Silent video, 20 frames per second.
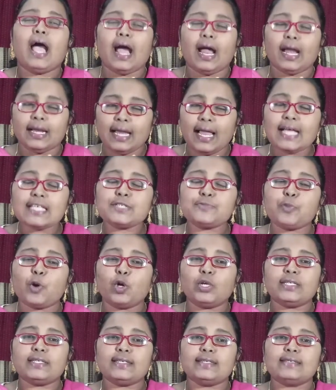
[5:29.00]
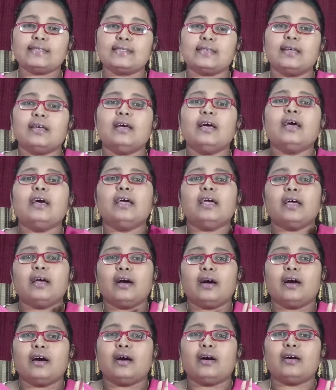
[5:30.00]
And last point is
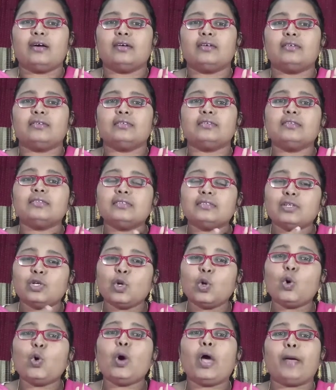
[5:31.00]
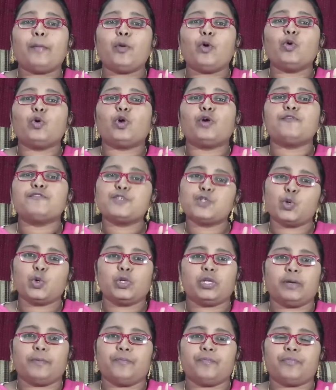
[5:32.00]
low amount of
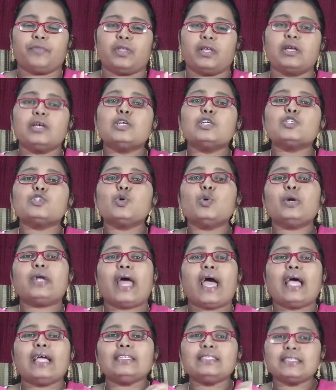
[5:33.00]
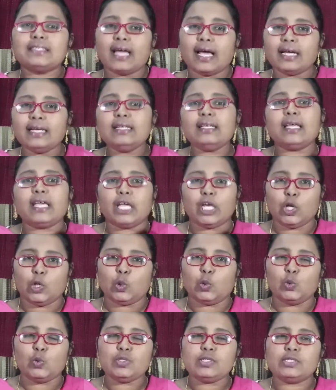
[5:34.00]
sodium. So DASH diet
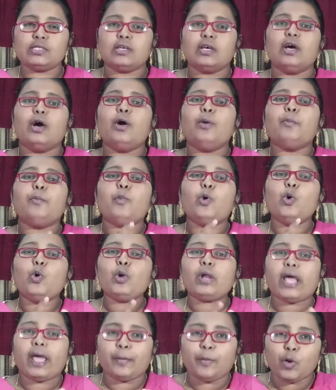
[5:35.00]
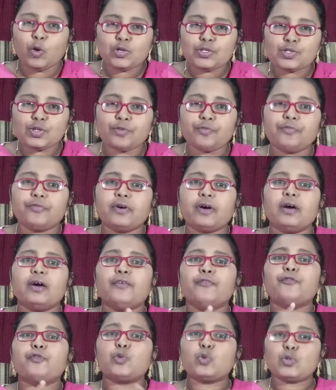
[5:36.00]
includes more amounts of
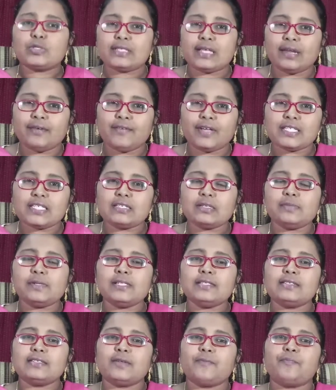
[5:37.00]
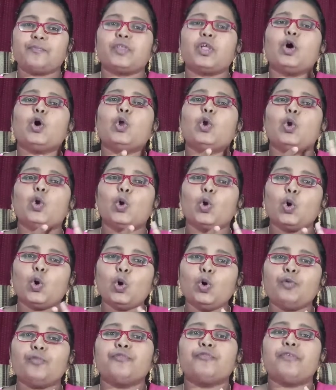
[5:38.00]
fruits and vegetables,
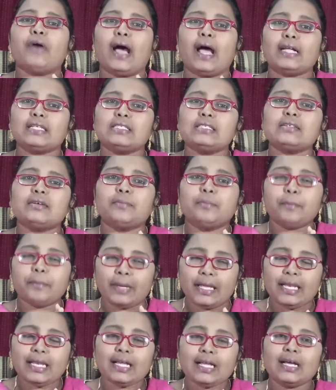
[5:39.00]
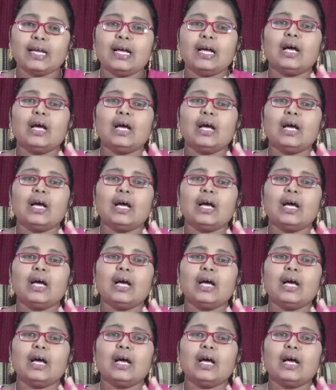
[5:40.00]
low fat milk,